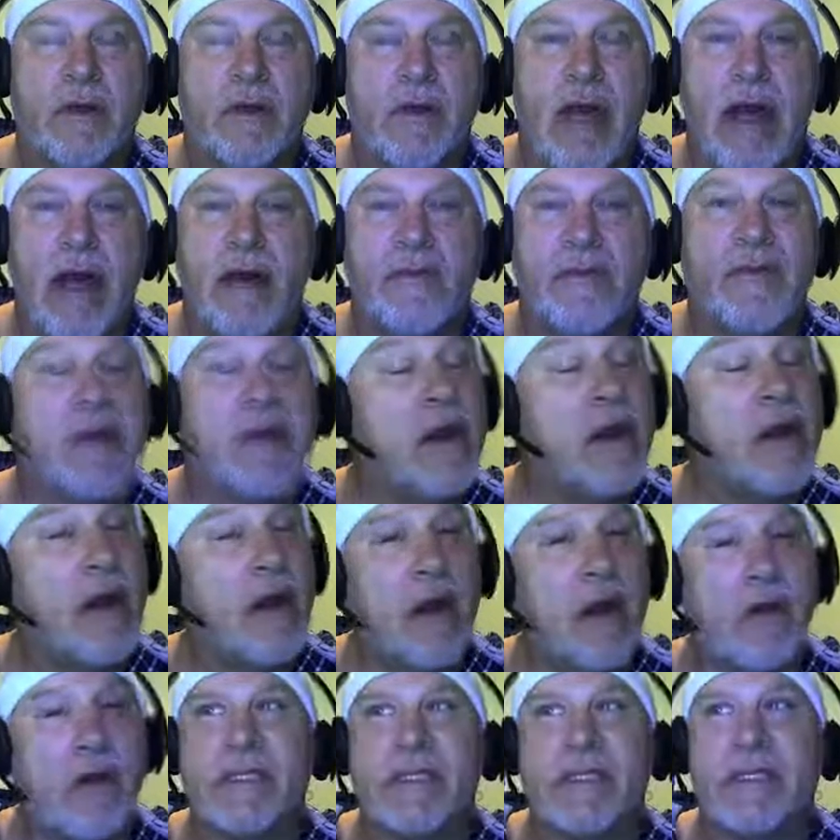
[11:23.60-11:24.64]
Now, if you
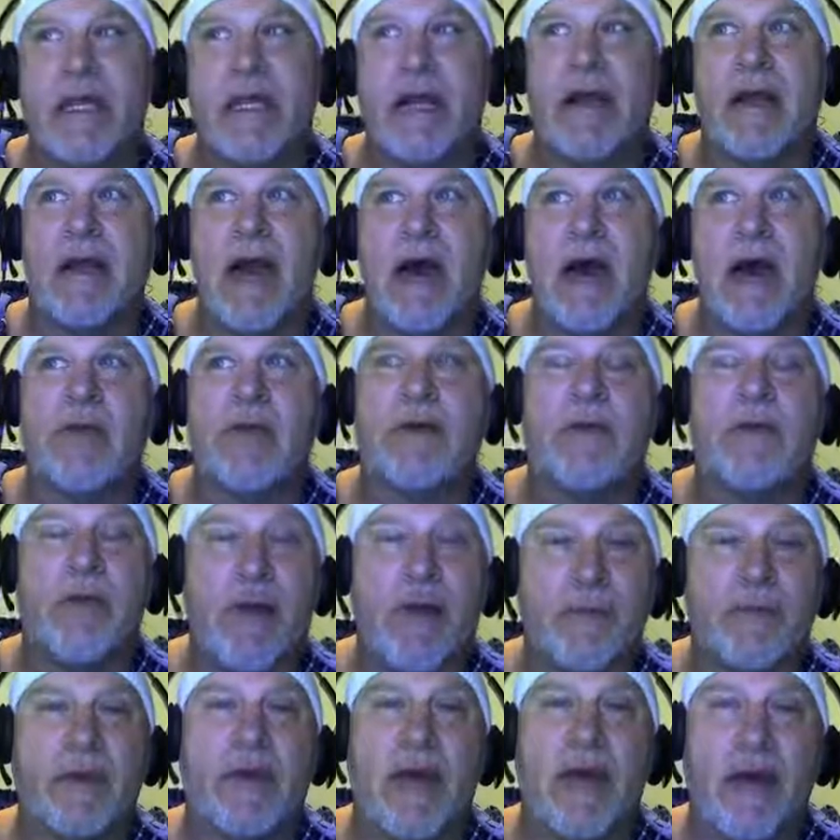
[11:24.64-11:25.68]
don't understand how
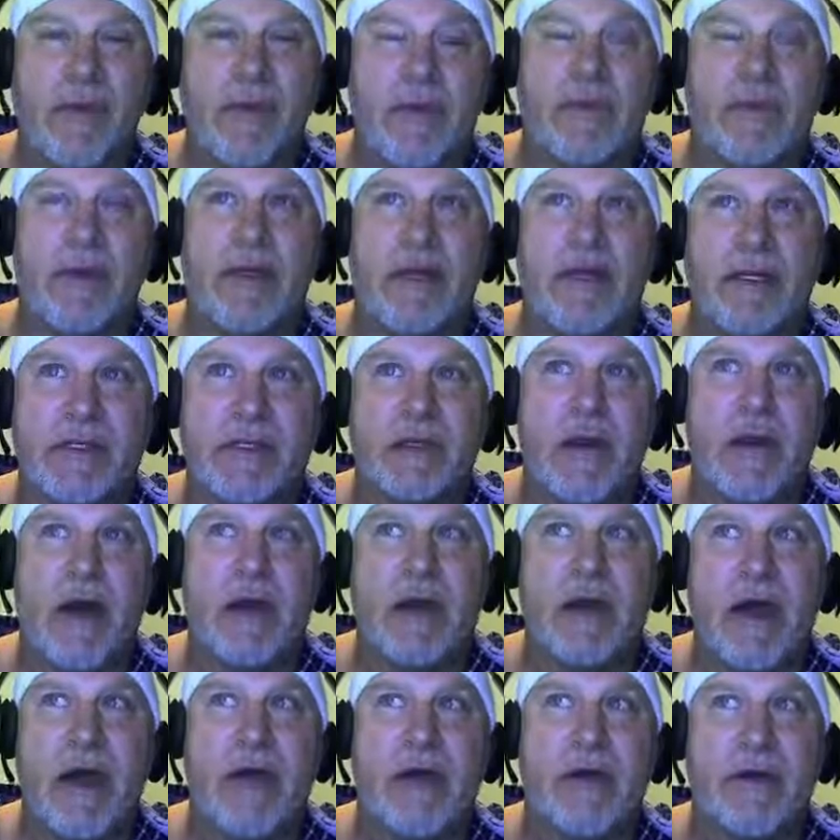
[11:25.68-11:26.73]
corrupt the government is
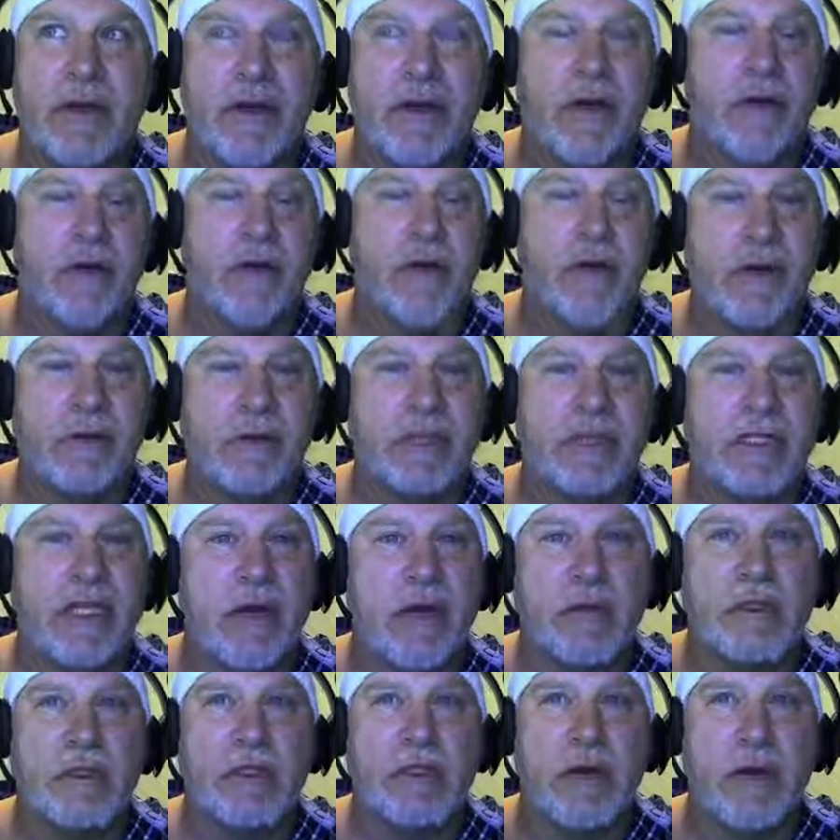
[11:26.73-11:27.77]
right now and you don't
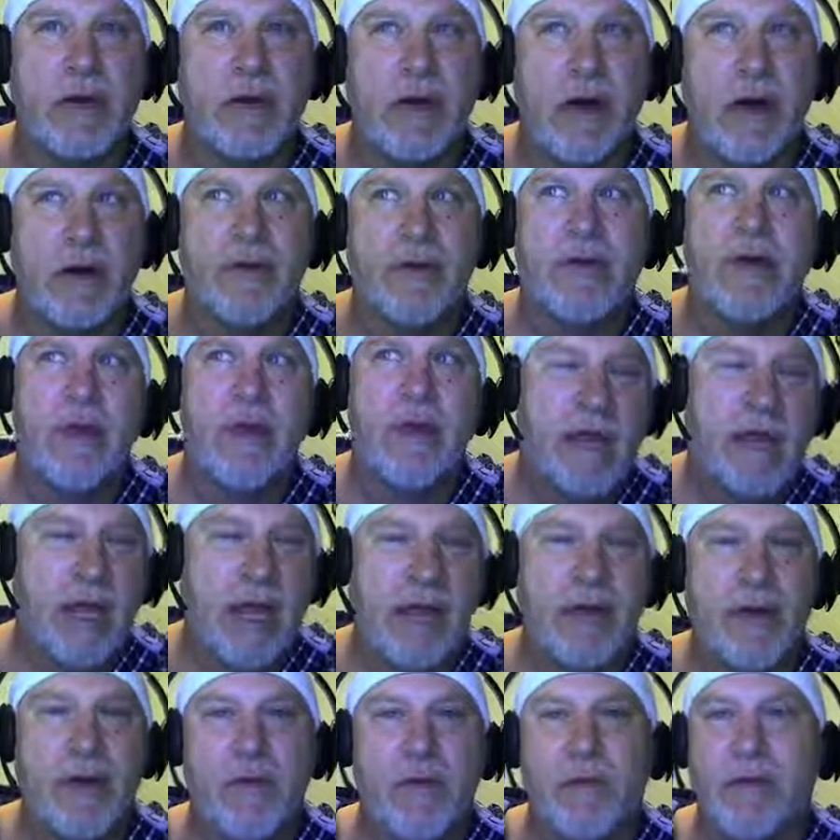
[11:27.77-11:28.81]
understand what's going on
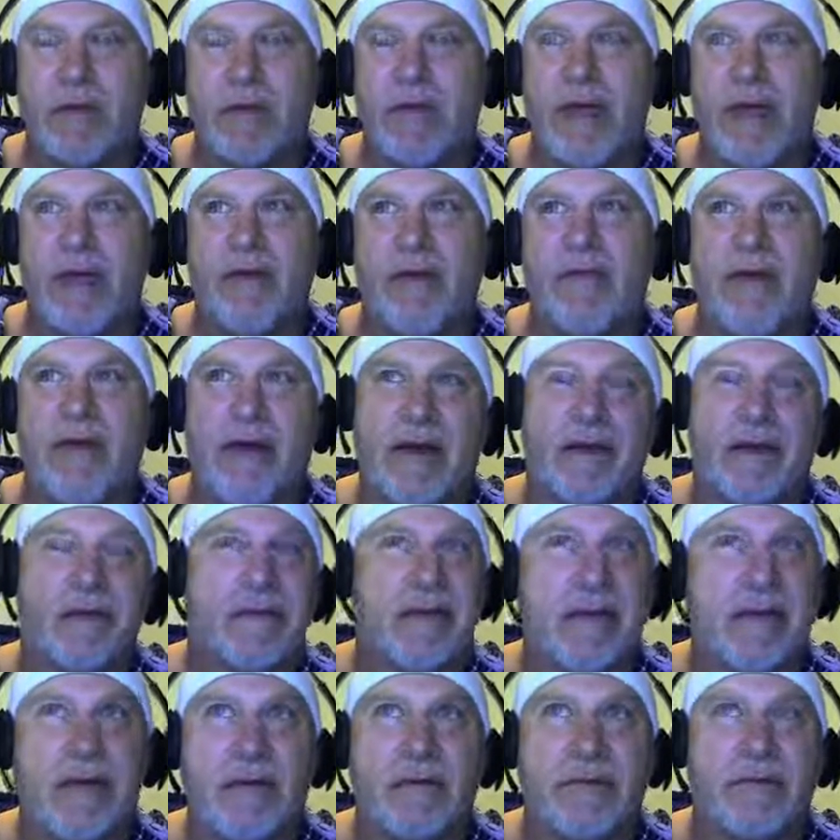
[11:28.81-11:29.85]
and you believe that,
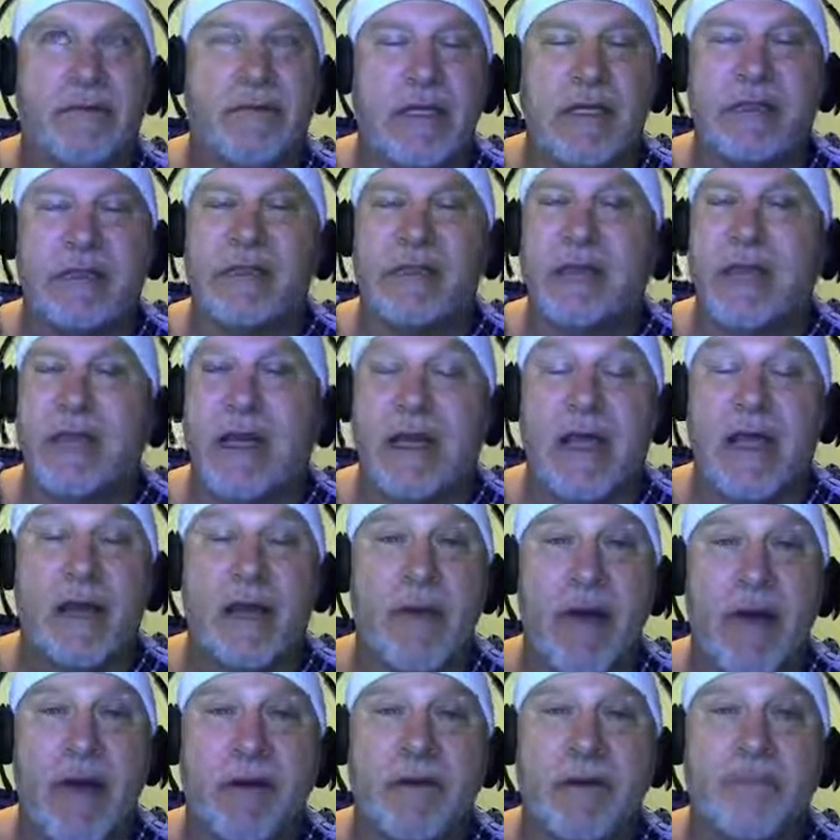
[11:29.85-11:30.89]
things are going to get
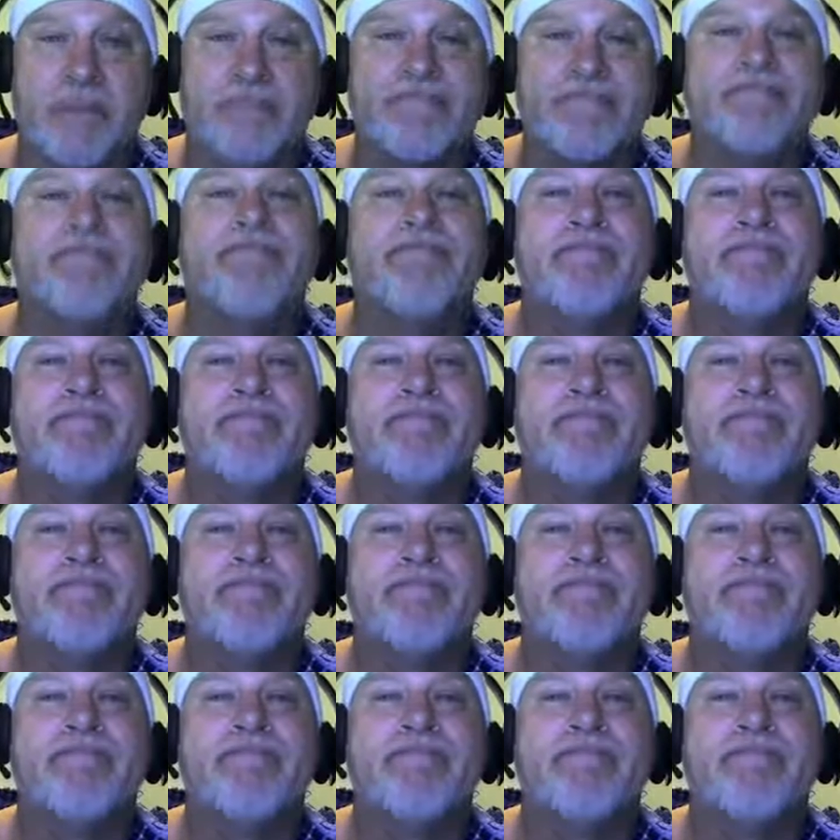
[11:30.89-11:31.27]
better,